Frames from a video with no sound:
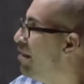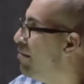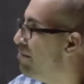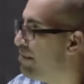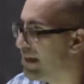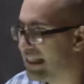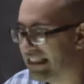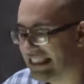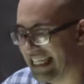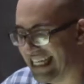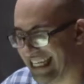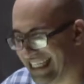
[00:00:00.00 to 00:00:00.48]

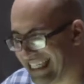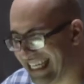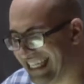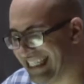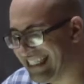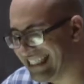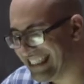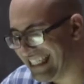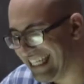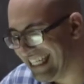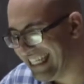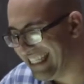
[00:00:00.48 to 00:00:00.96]
Because
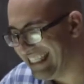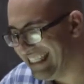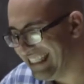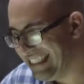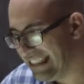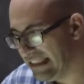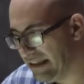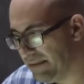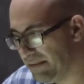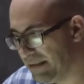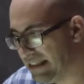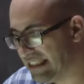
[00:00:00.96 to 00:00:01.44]

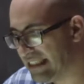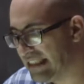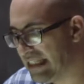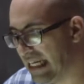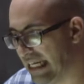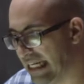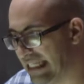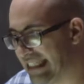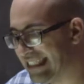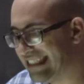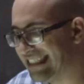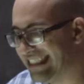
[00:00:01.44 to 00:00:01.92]
anti-Zionism is
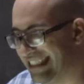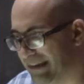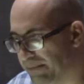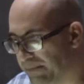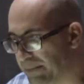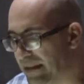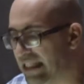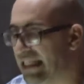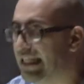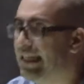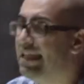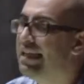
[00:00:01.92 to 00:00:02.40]
not
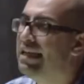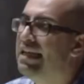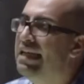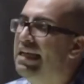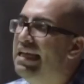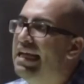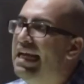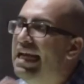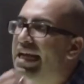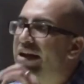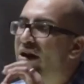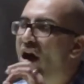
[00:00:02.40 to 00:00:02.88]
simply
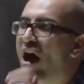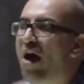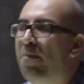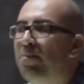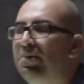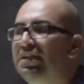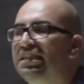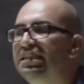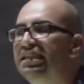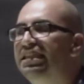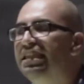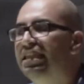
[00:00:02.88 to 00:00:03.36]
an
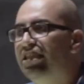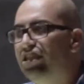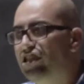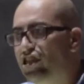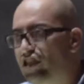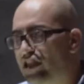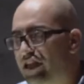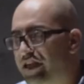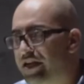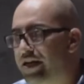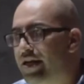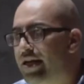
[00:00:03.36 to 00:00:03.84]

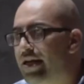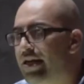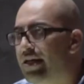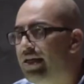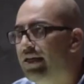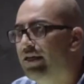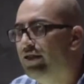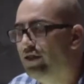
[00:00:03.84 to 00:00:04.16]
opposition